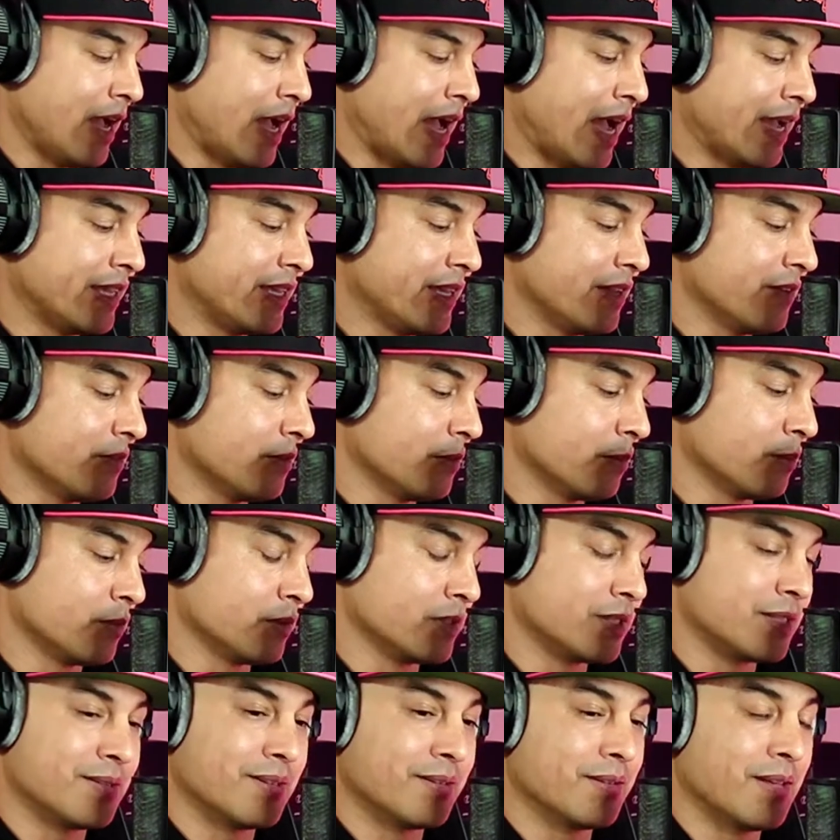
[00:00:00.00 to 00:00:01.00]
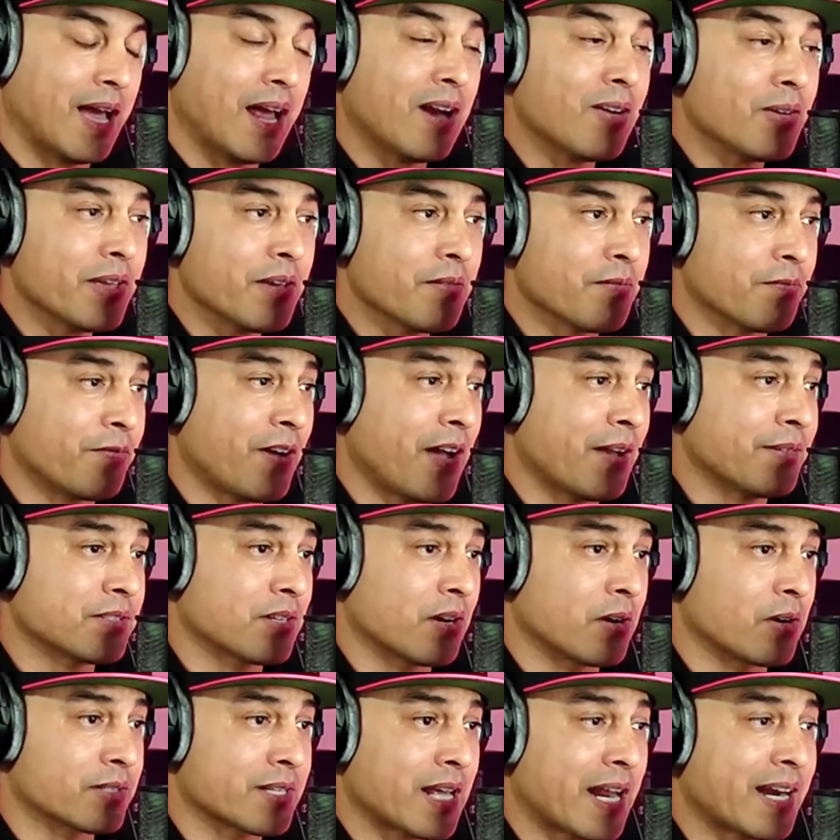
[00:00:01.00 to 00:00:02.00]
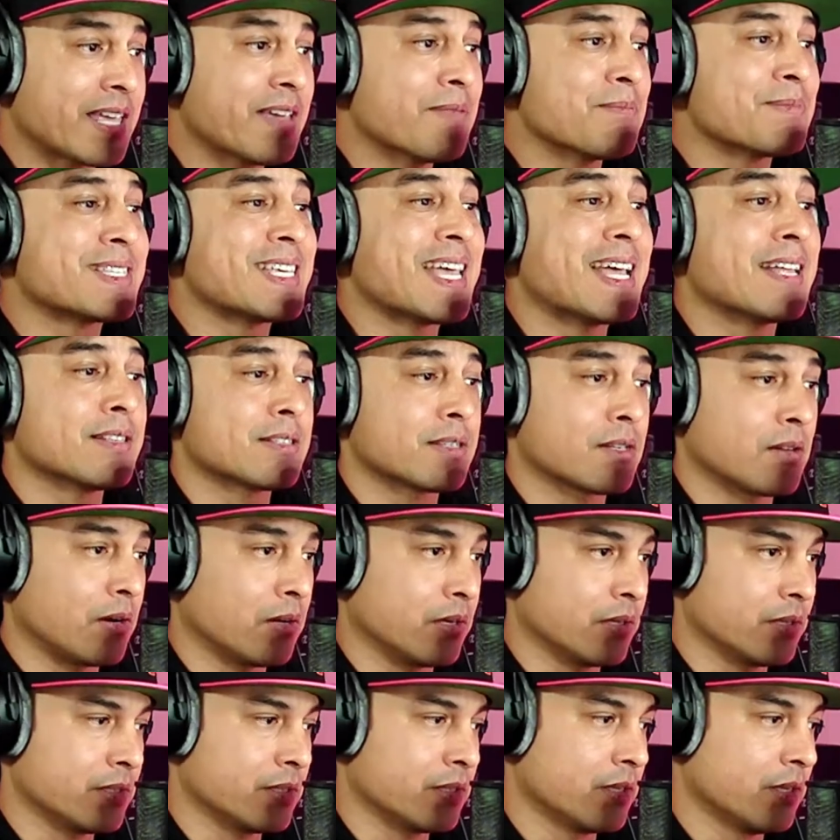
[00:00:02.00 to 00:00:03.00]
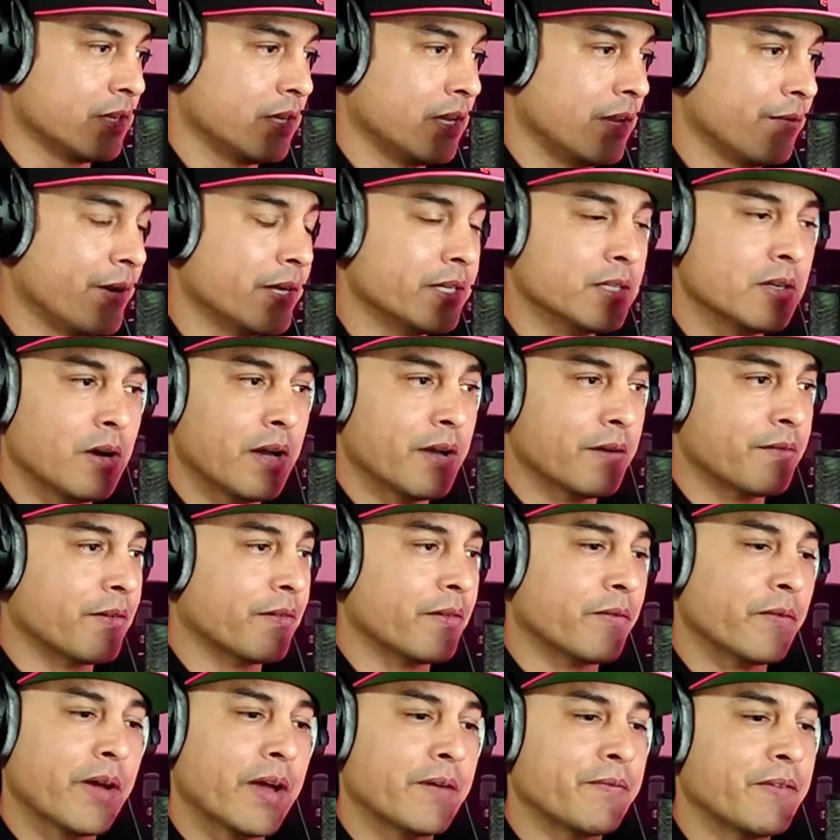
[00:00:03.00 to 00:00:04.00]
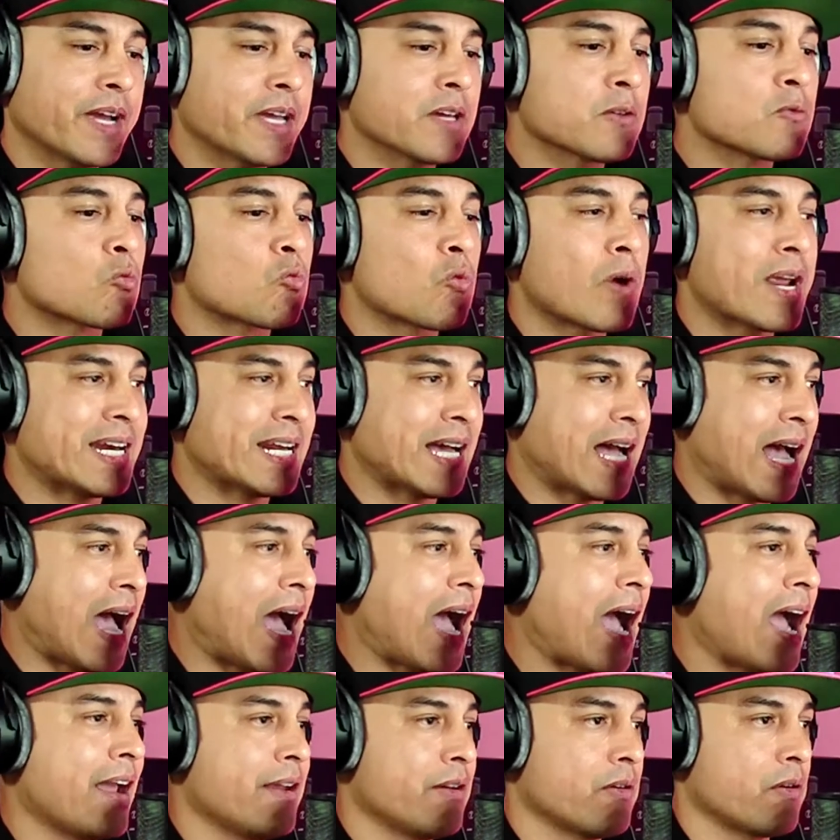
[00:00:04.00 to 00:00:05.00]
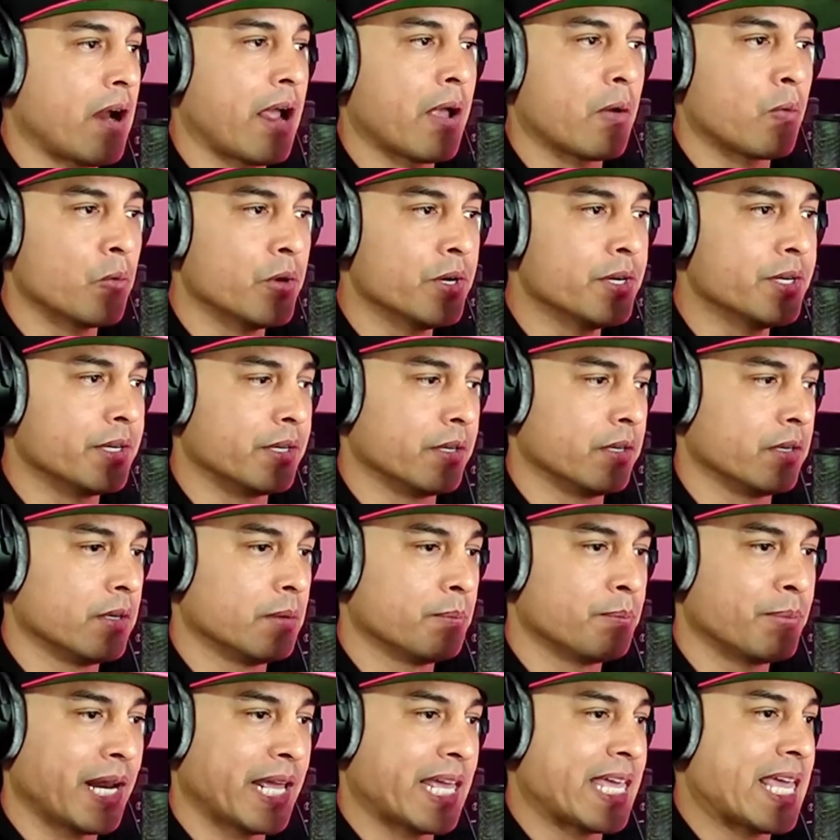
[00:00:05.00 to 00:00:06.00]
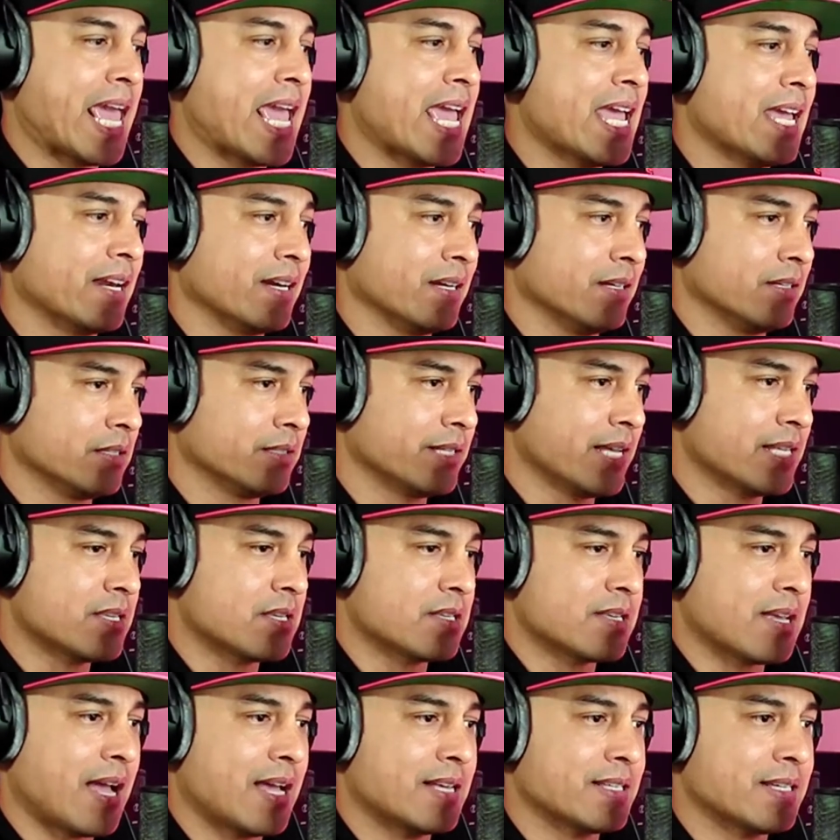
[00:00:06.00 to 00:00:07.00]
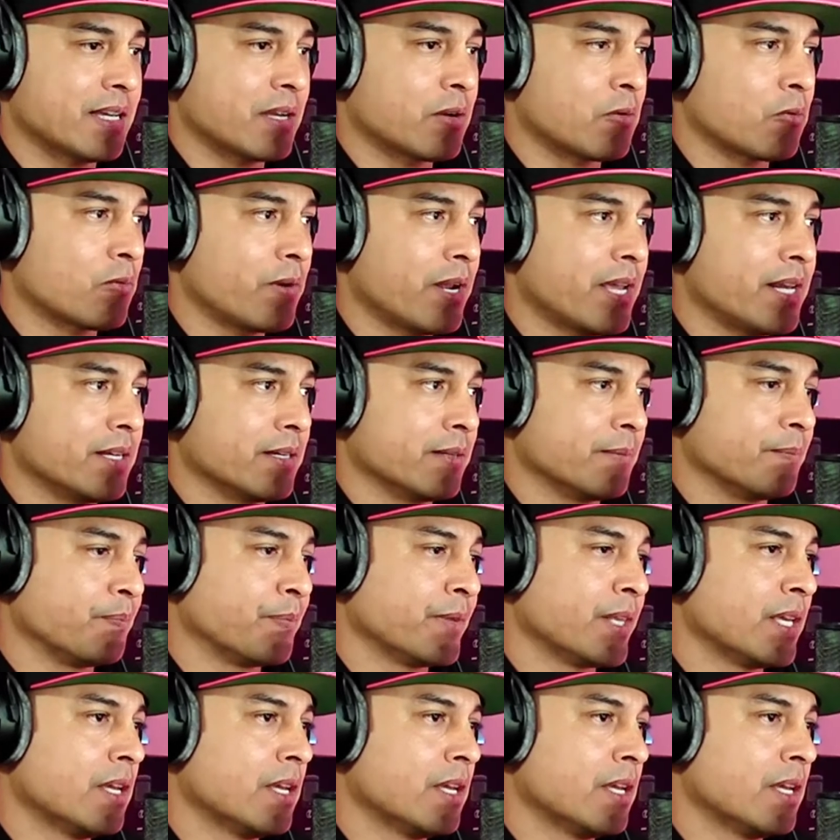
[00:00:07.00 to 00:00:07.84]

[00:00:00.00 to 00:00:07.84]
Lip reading: I don't give them 5 stars. I give them 10 stars. If I could rate it higher, I would, but I can't. That's as high as I could rate it.